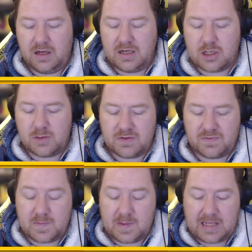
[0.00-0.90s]
in terms
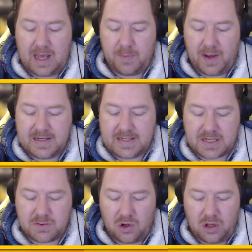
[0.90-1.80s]
of campaigns,
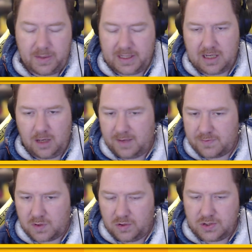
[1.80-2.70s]
that's all I really care
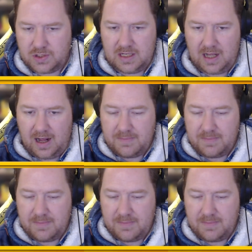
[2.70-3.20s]
about for Call of Duty.